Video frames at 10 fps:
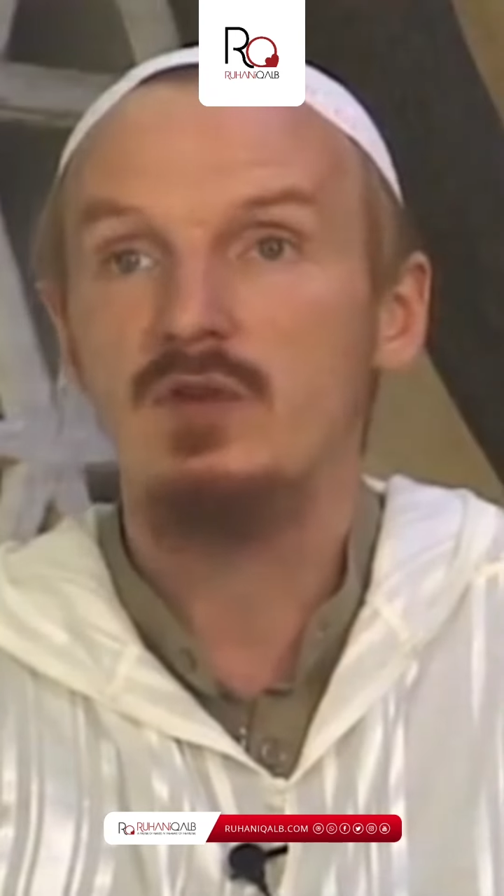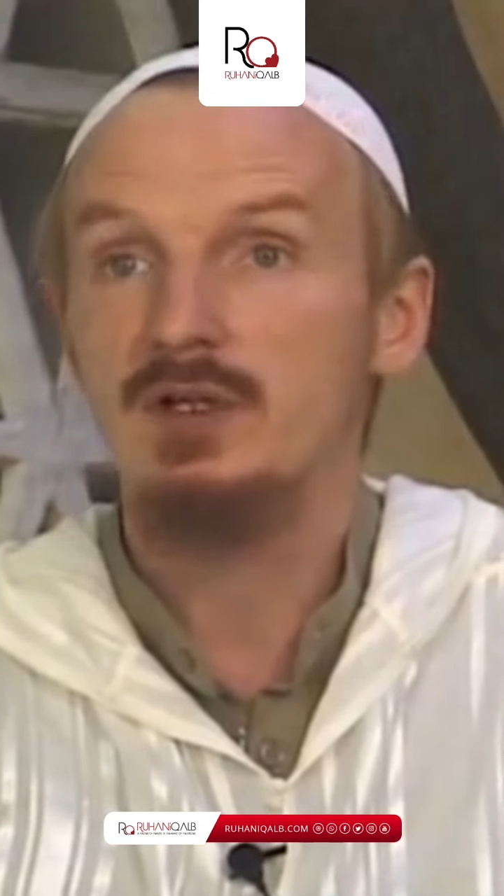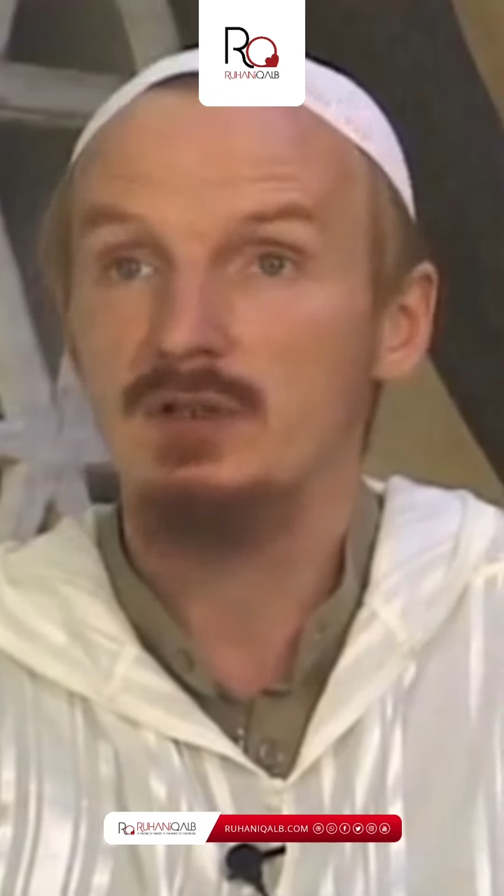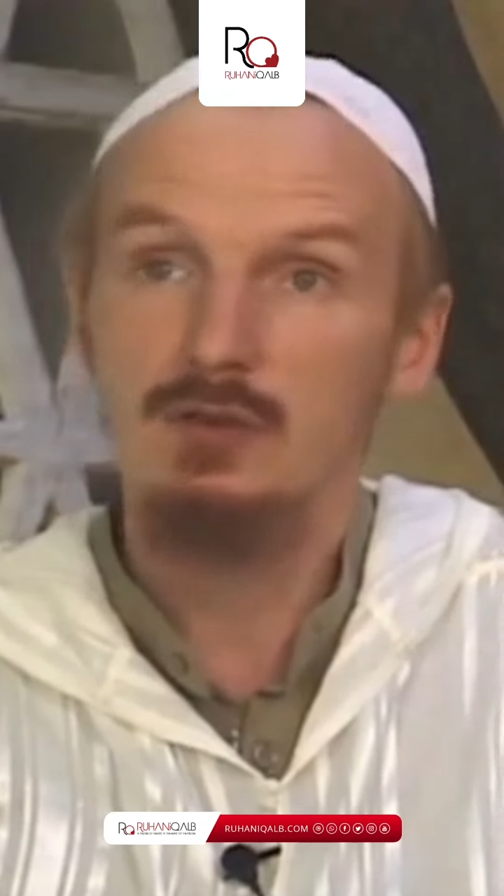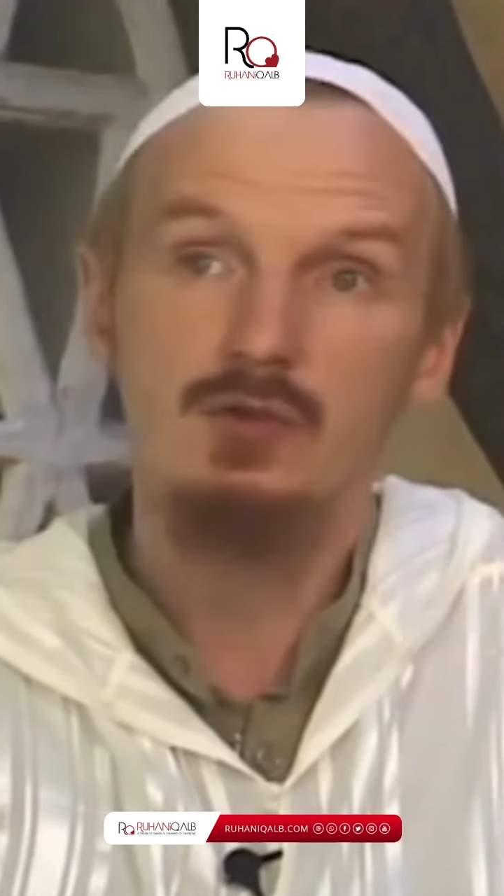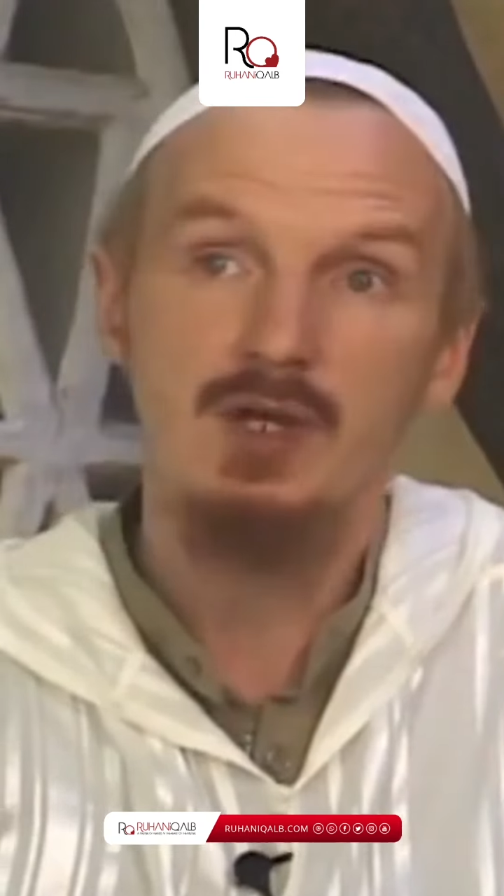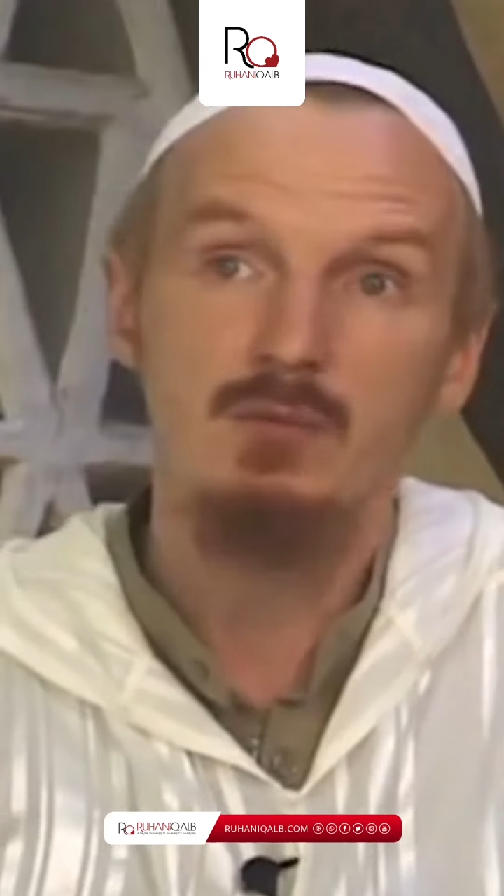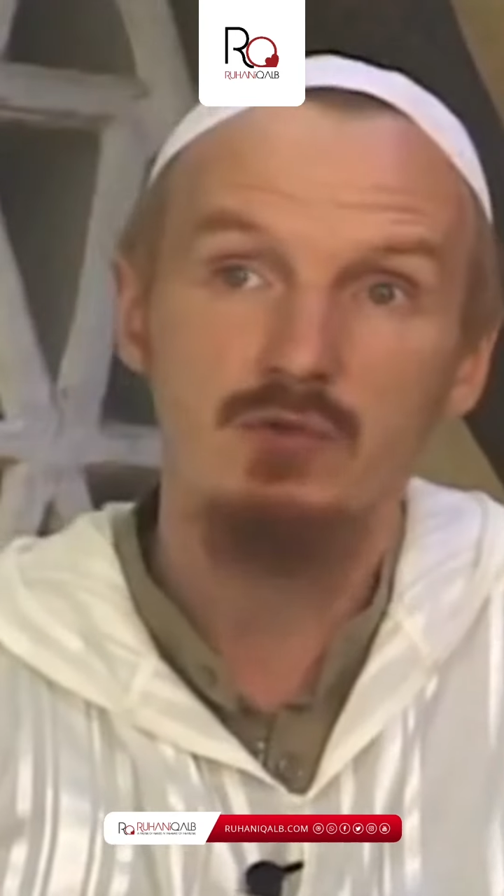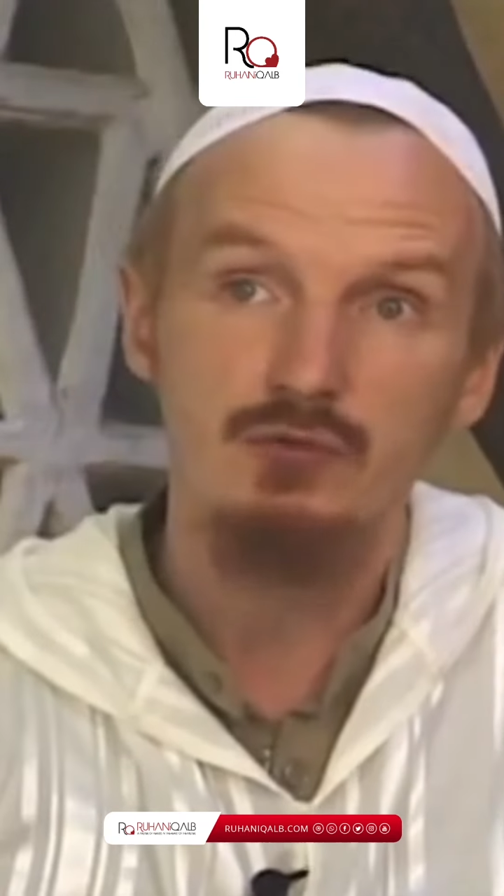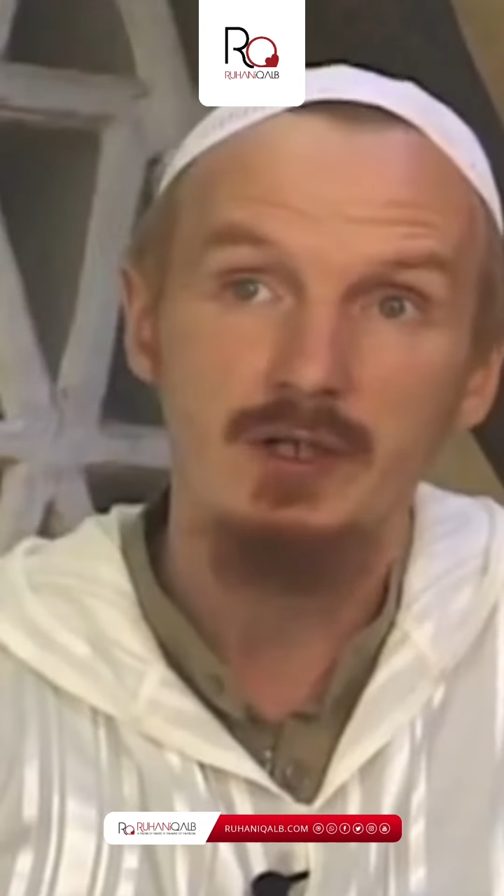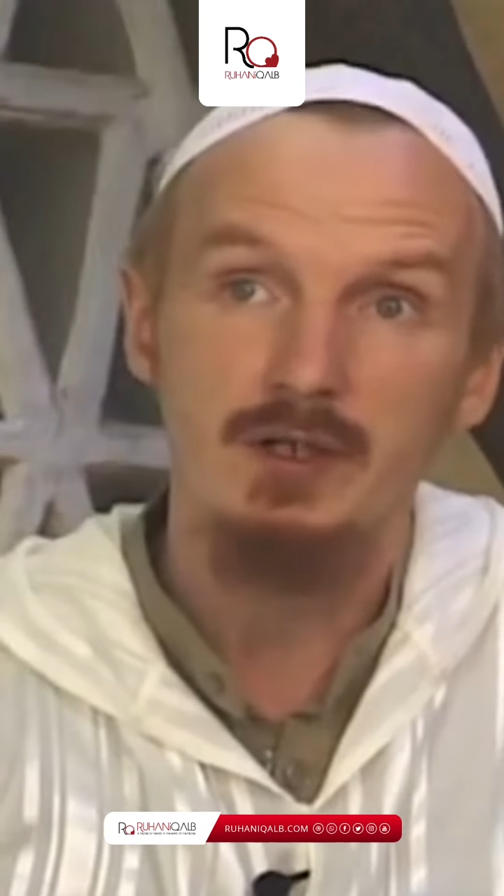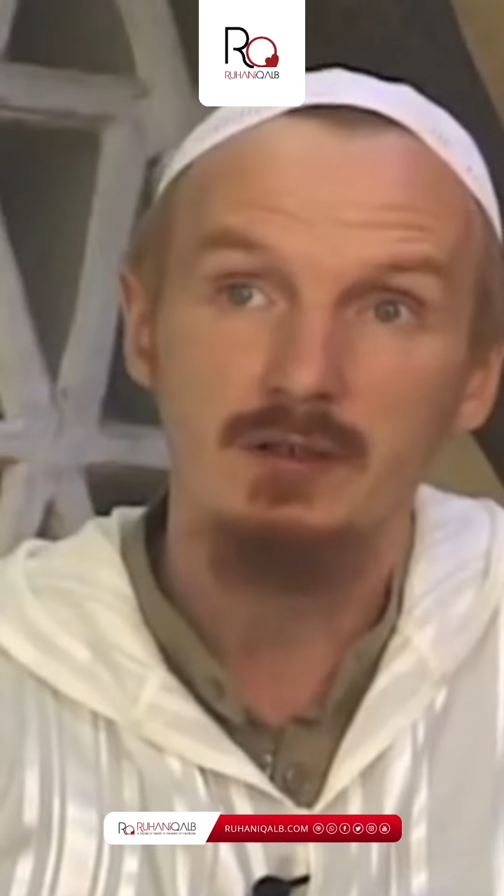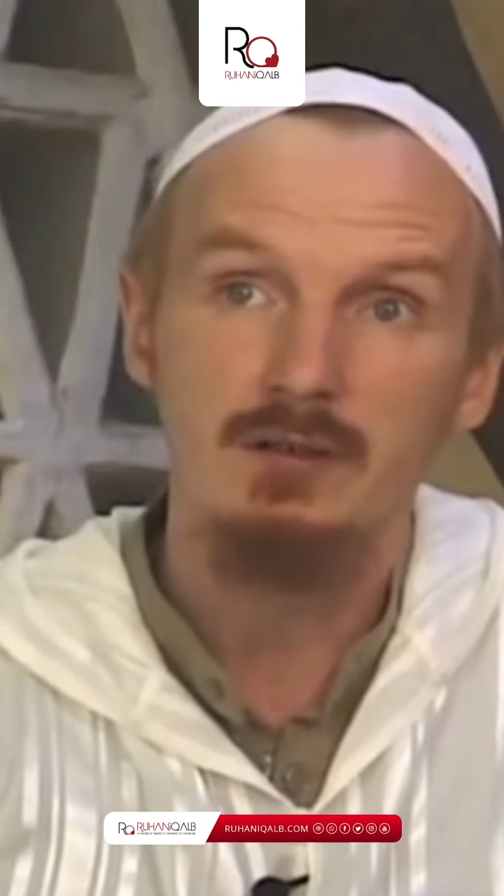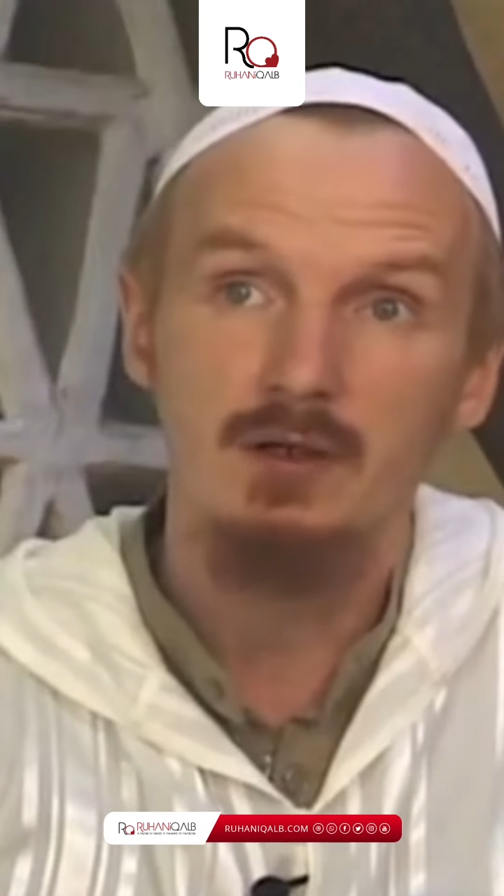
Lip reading: that include names of rigour